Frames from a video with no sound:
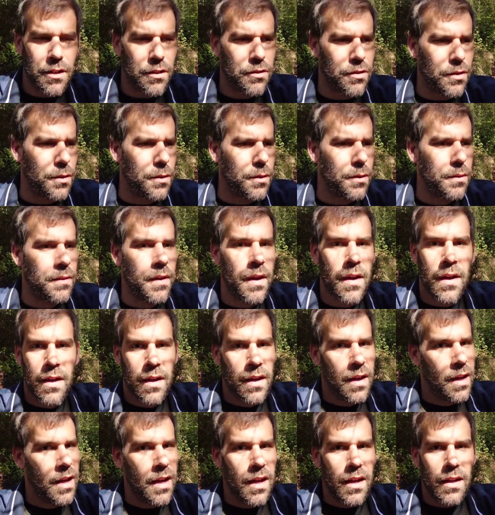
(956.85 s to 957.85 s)
years old.
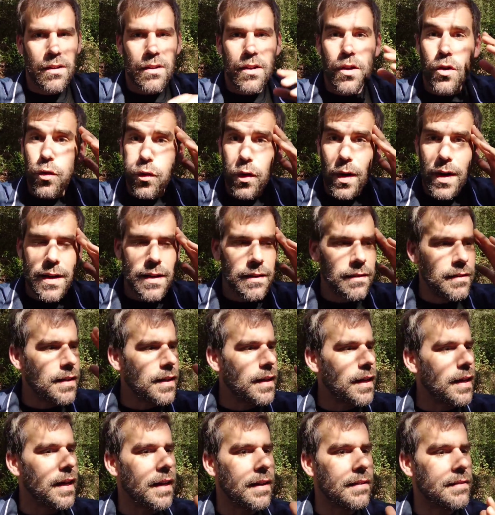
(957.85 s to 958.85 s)
It's
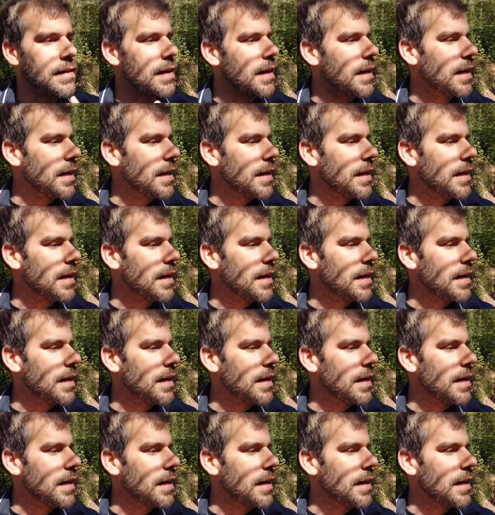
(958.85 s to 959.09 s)
crazy, guys.